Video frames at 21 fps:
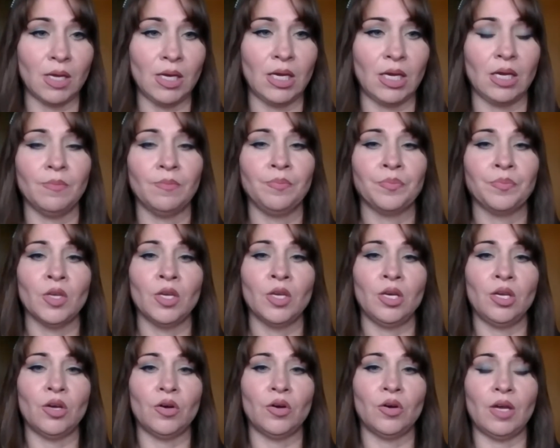You know,
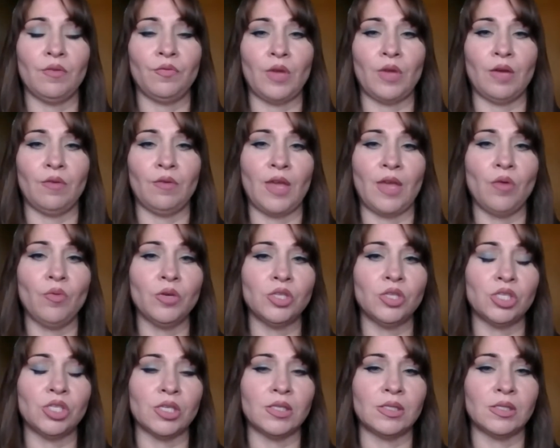if they would
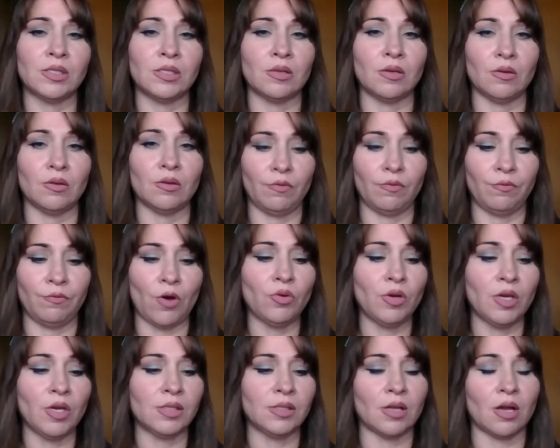just
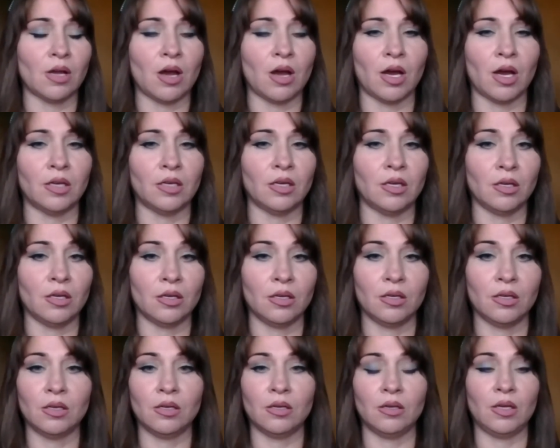focus on
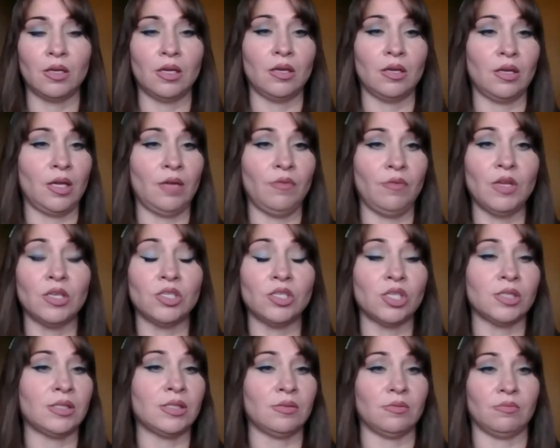even
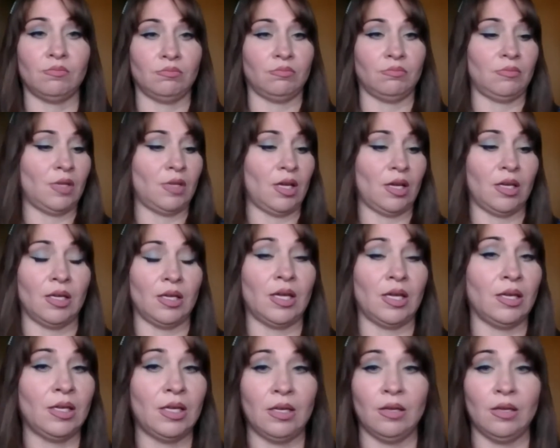just,
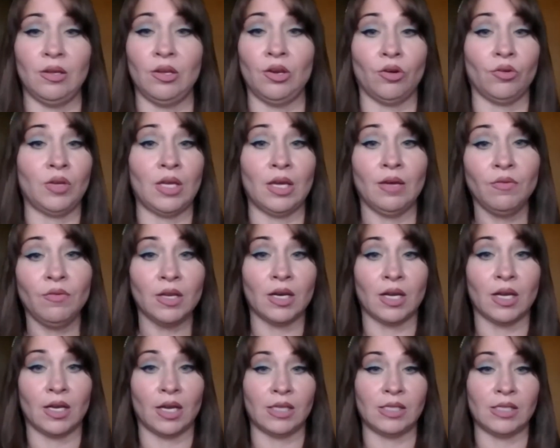you know, giving
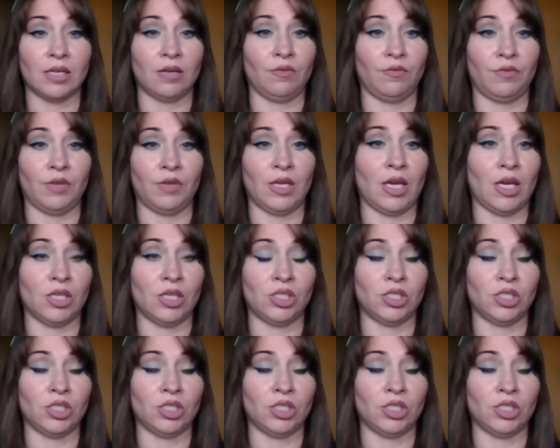an
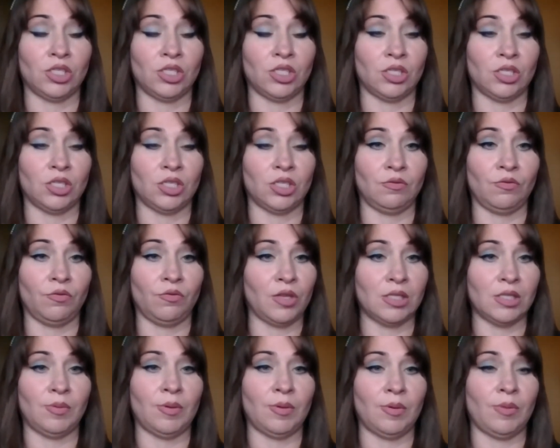identification for these people
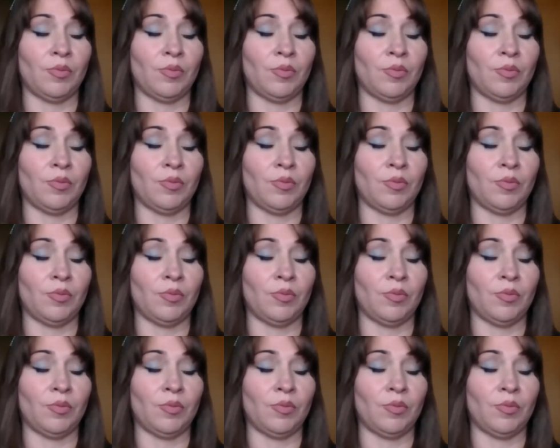that